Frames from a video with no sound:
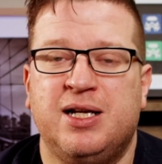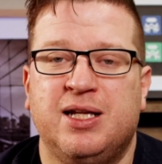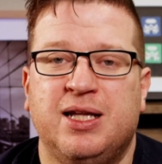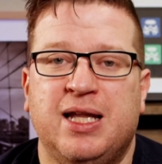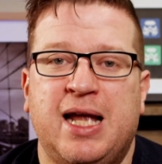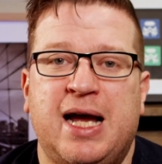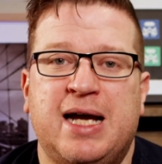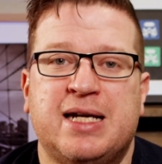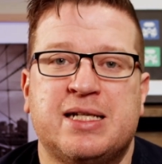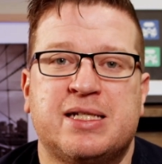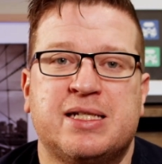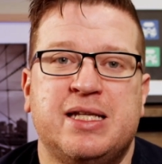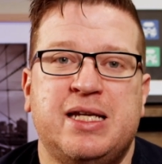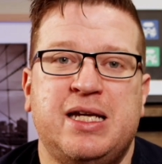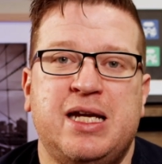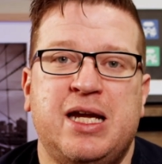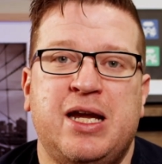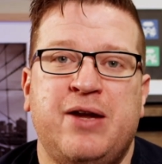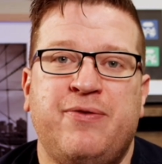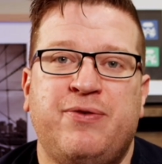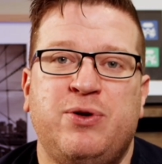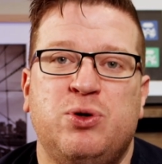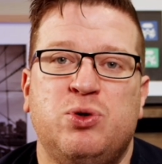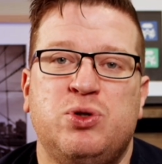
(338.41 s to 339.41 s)

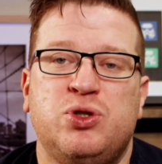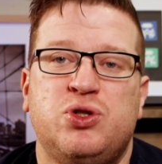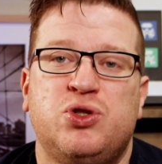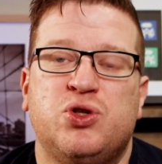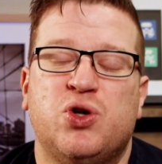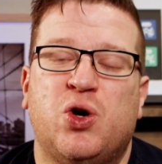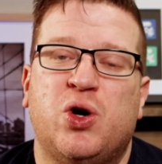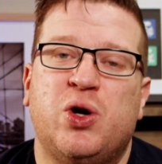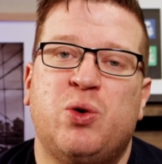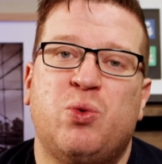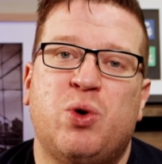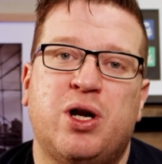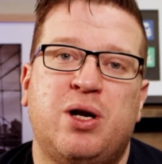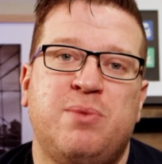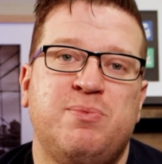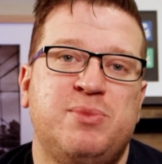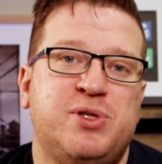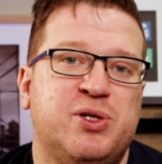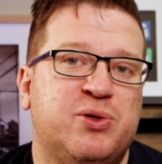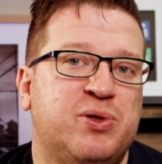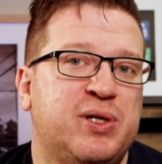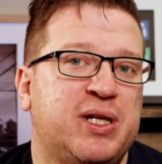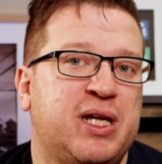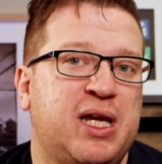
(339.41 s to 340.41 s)
Lastly, if you enjoy what I'm
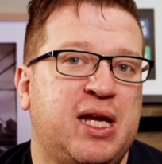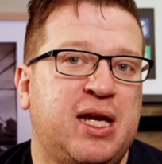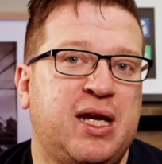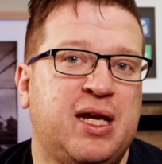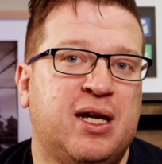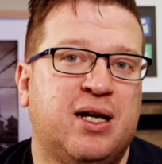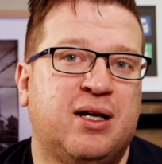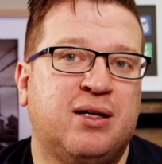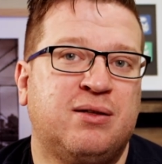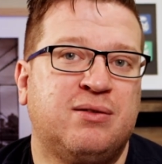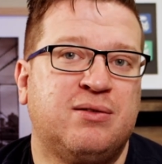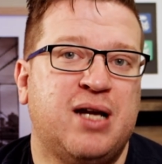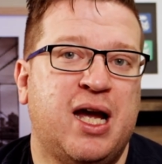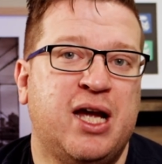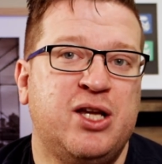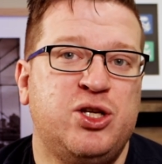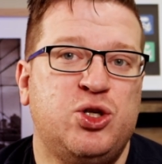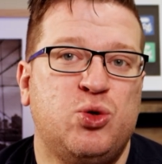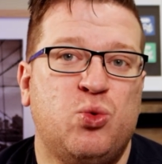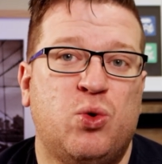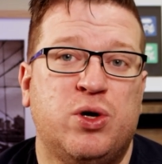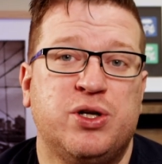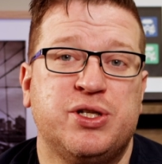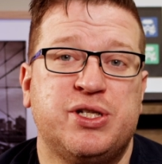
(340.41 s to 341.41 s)
doing here and
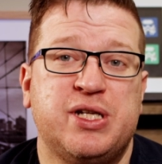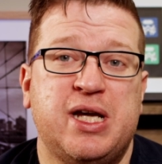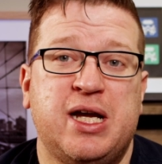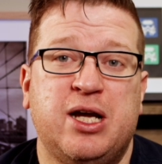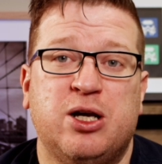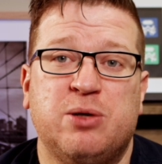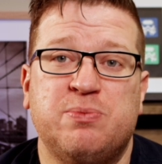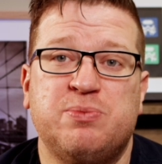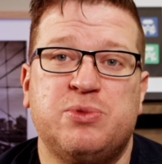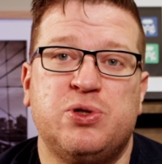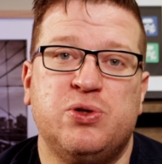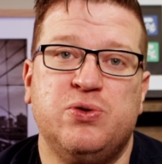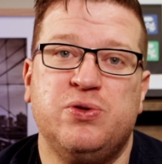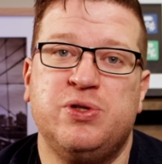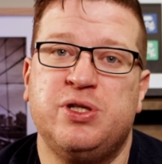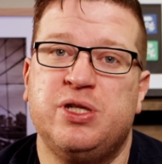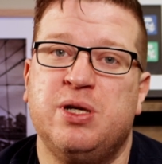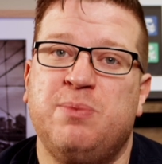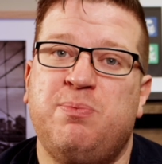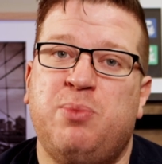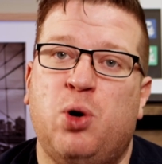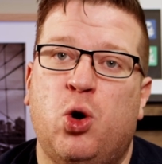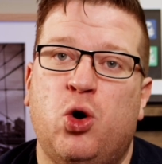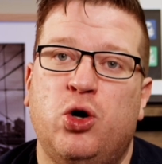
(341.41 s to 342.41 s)
you want to help to
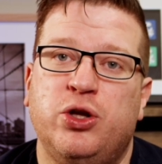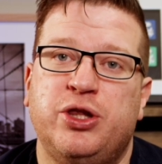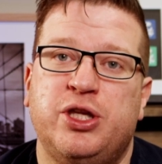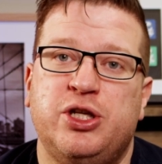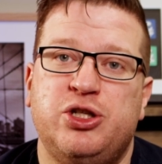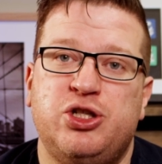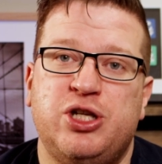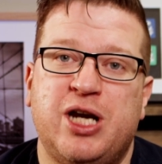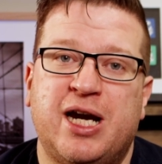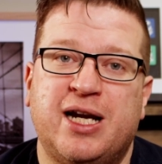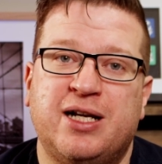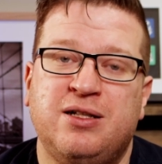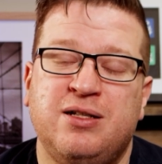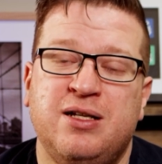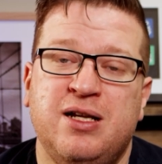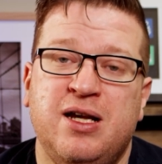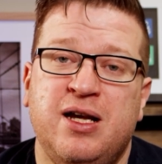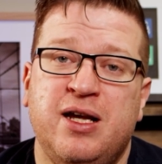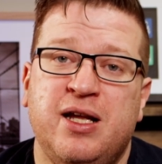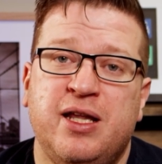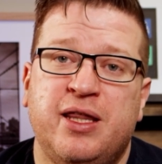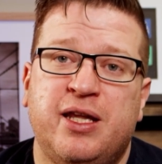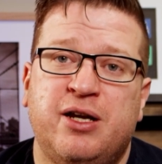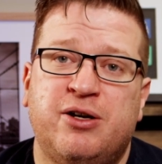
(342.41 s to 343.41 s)
support the channel,
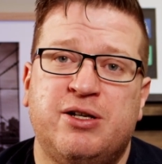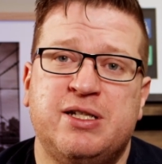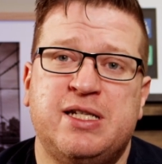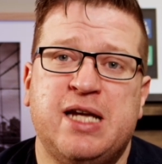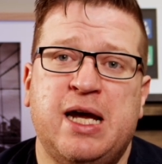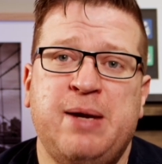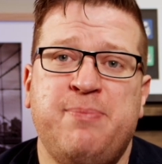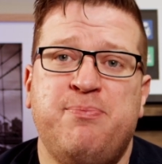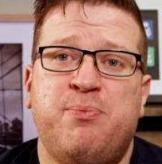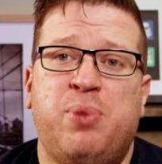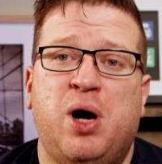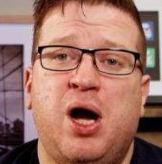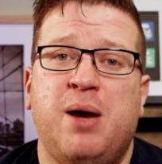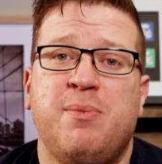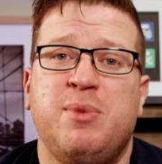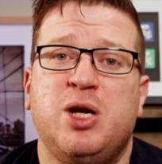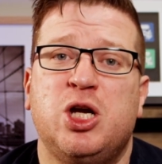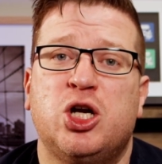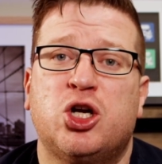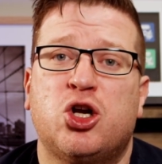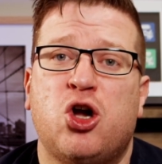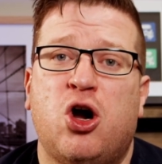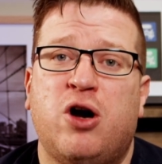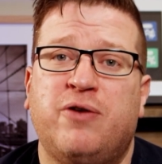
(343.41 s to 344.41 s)
there is a buy me
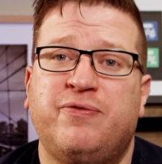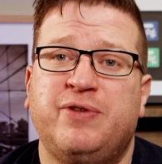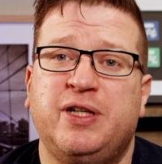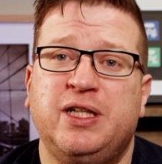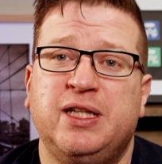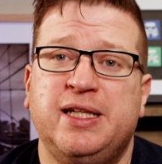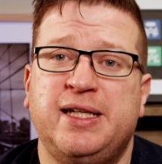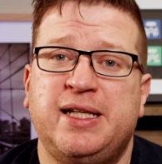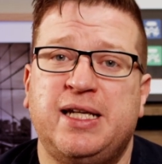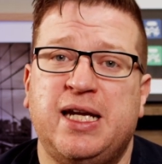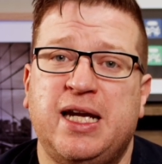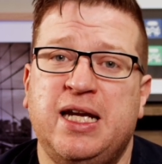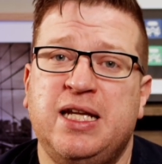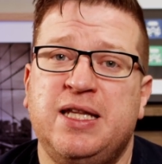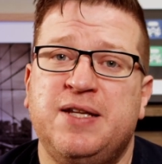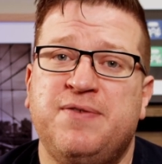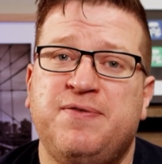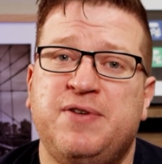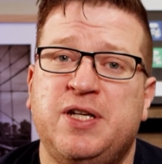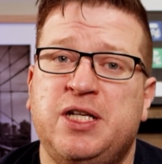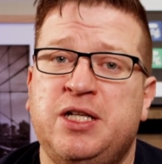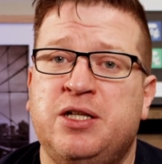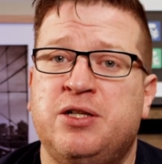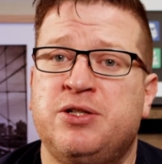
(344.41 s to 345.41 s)
a coffee link in the
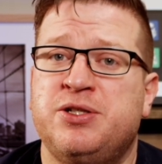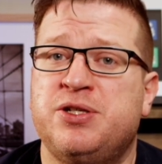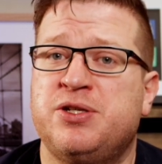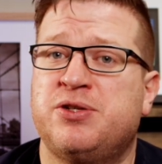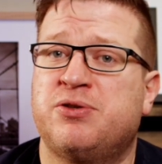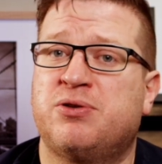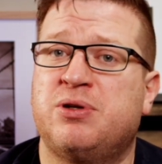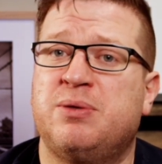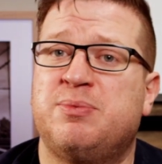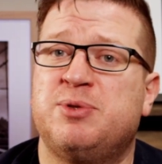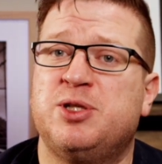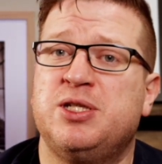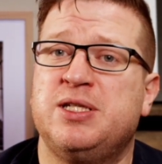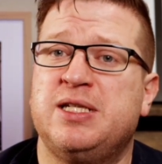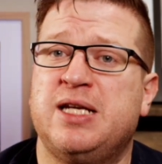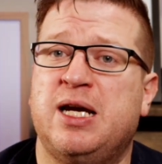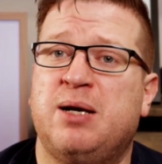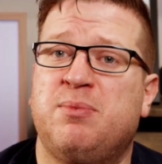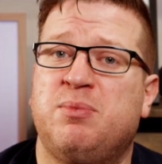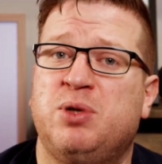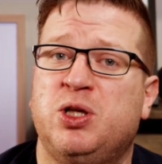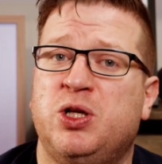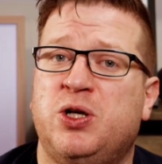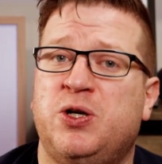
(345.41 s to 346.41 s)
video description
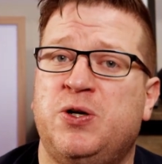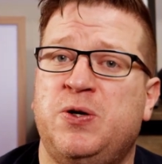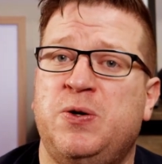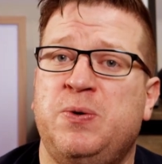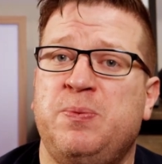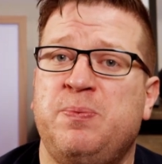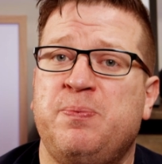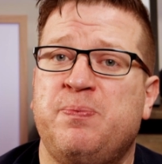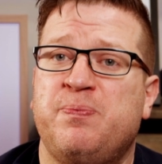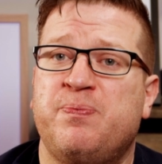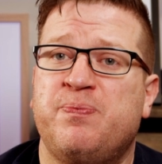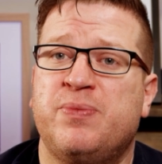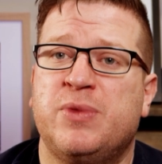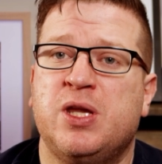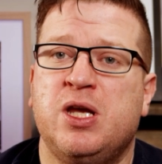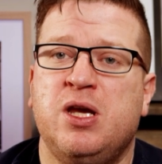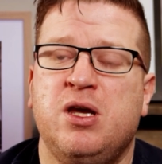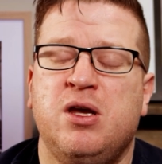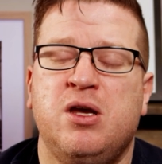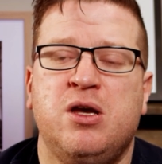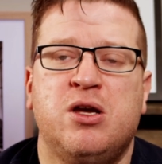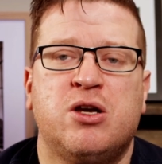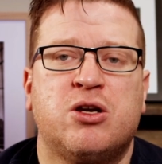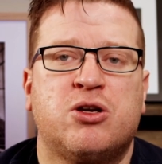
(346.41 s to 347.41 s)
down below.
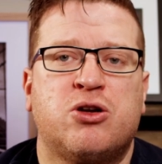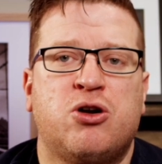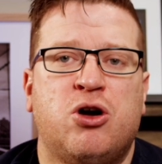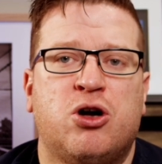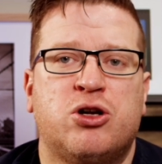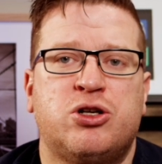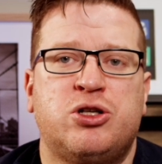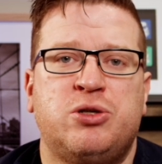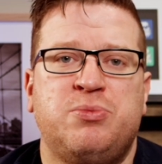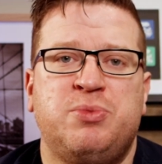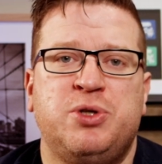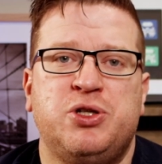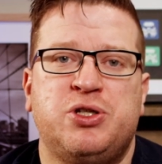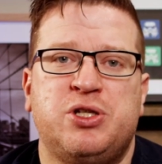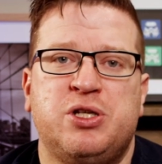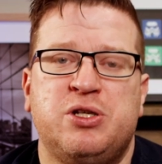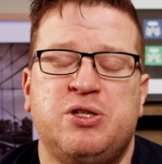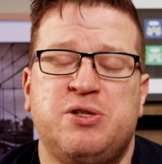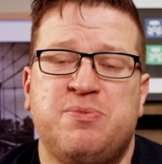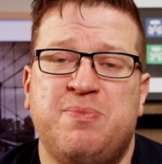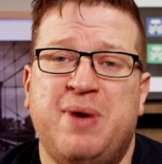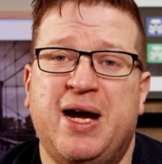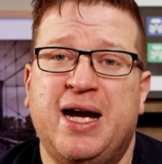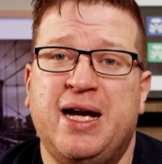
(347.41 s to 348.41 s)

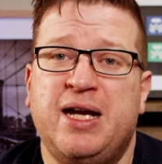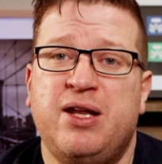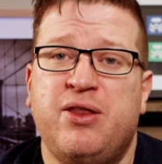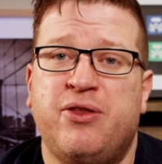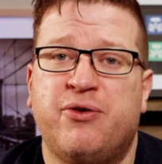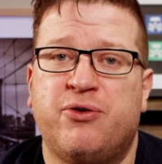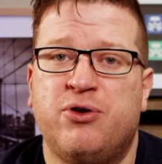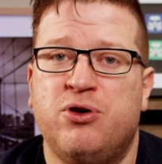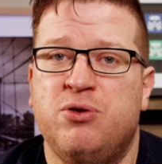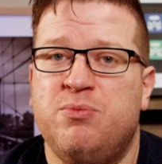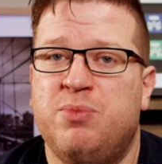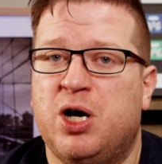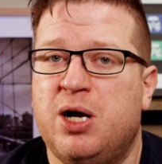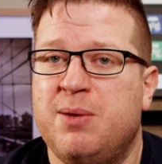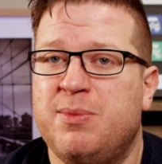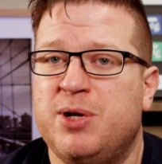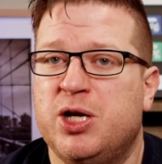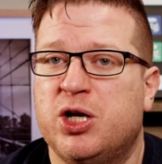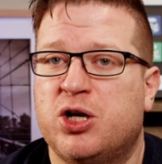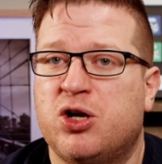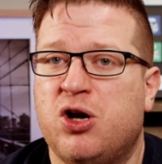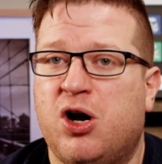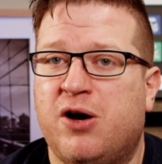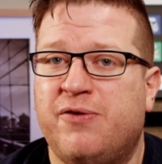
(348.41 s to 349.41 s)
Contributions made through Buy Me
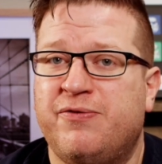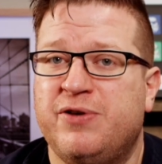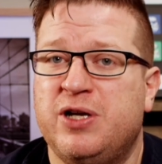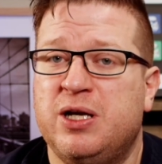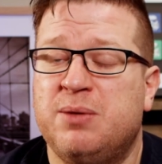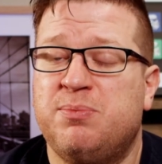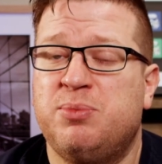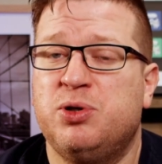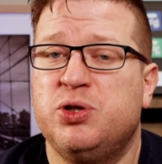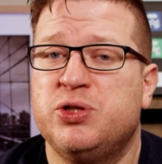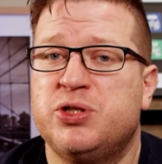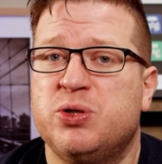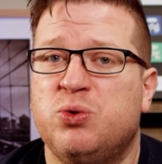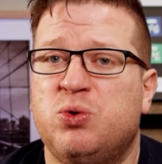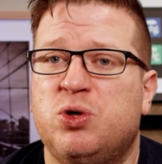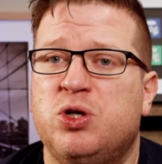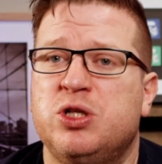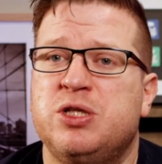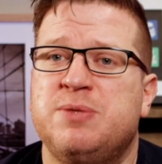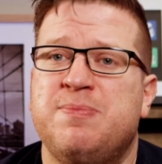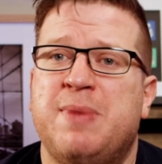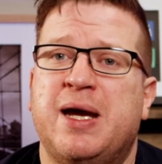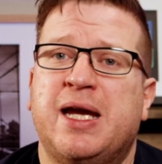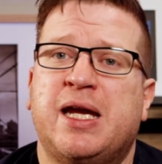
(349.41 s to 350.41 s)
a Coffee are put
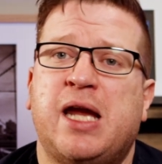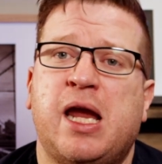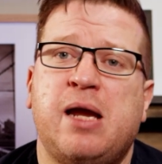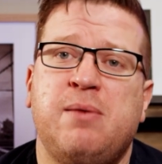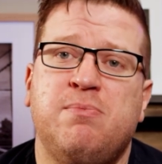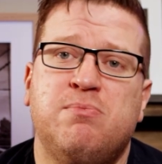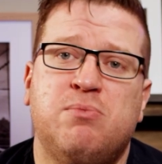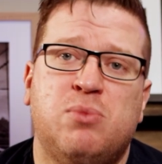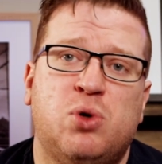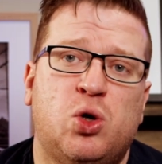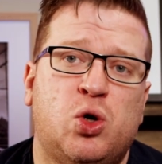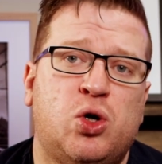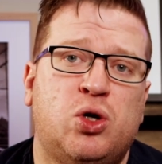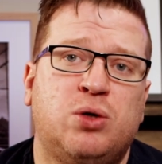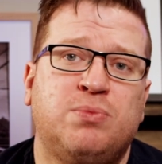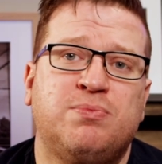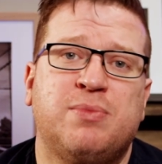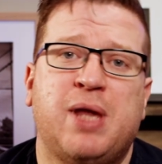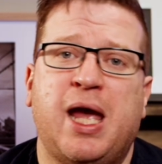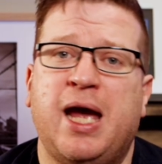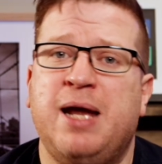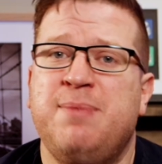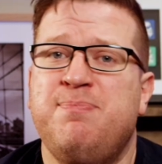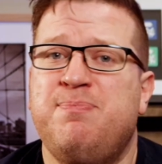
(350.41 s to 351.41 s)
towards making more
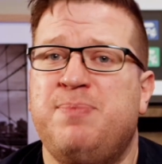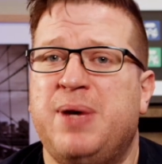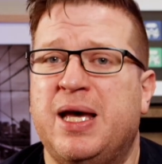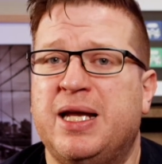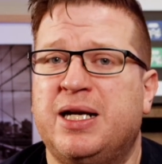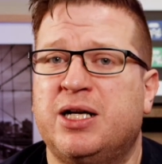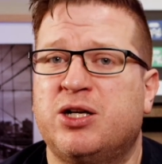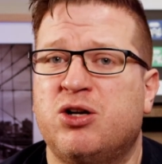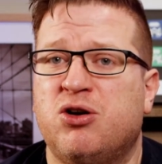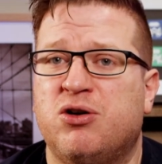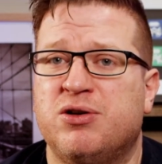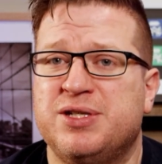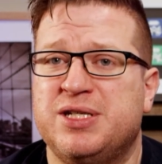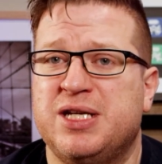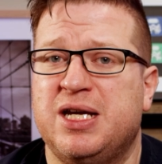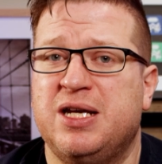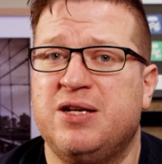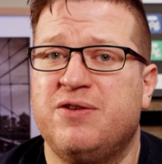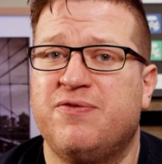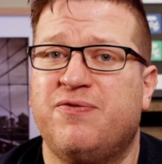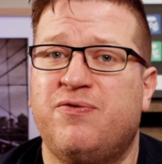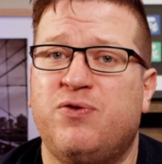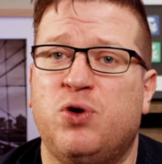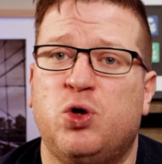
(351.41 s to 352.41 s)
and better
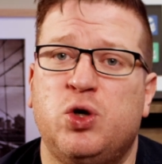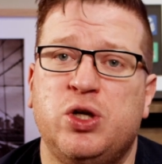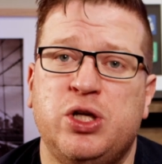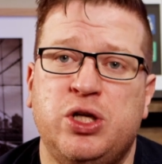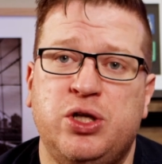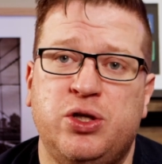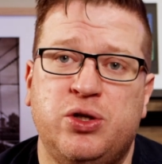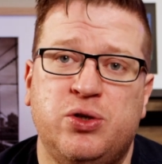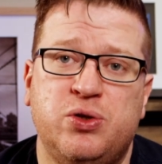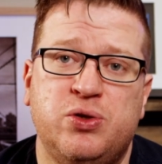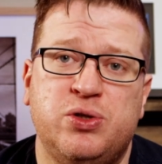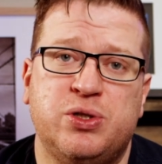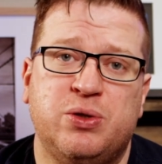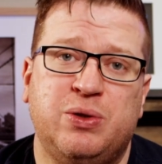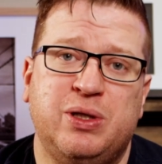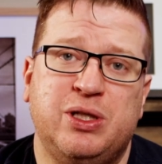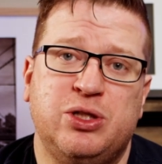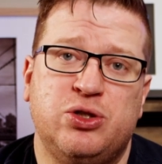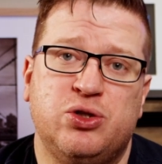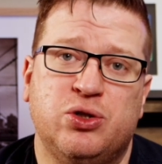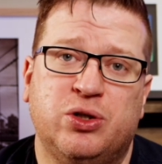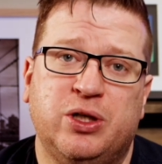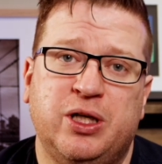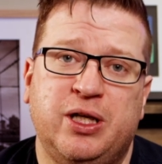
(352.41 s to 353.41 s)
content for you to
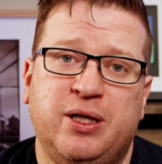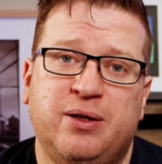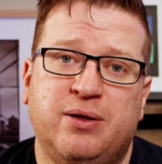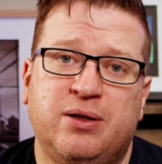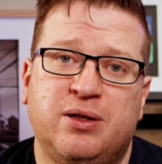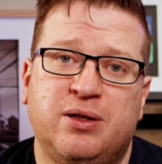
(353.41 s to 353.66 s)
enjoy.